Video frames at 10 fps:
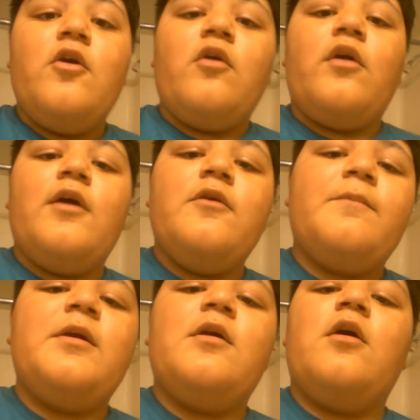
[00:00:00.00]
or other
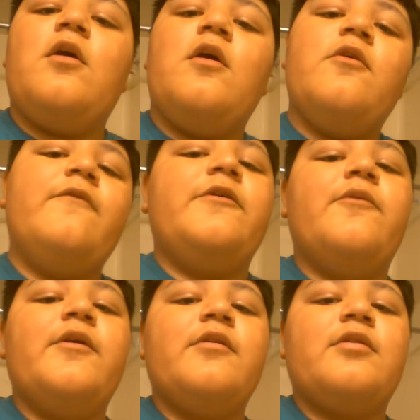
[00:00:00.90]
p other
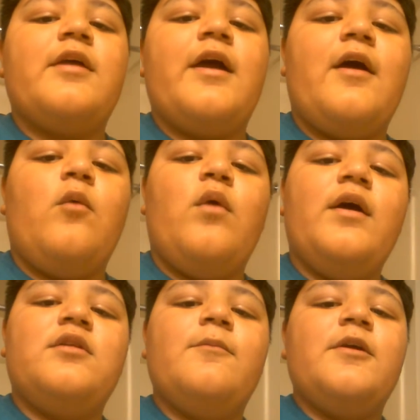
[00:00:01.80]
viewers that
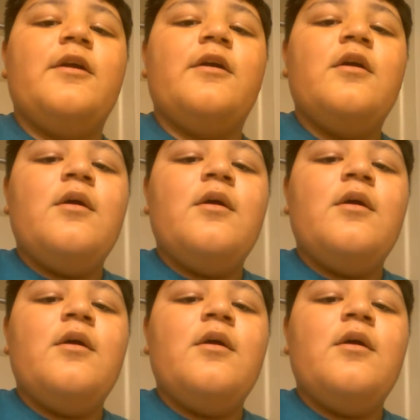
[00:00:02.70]
want to be